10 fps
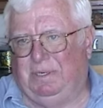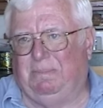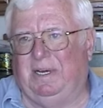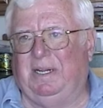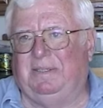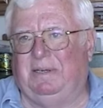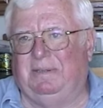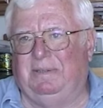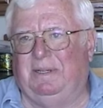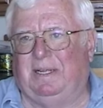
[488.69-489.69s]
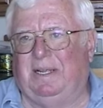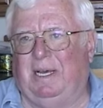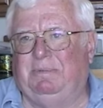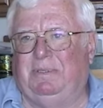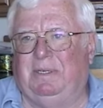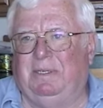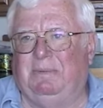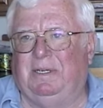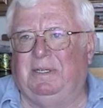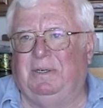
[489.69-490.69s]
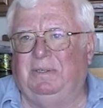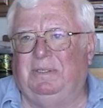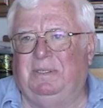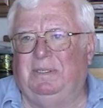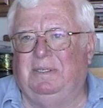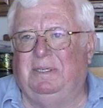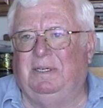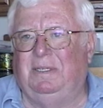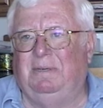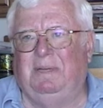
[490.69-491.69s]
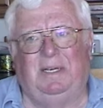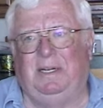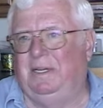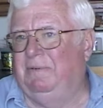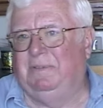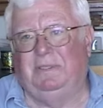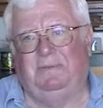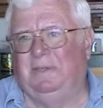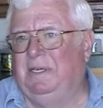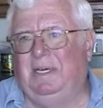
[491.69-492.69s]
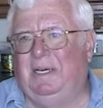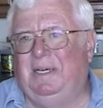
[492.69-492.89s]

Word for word: paramedics out in that capsule out in the middle of the ocean, and it didn't make any difference if,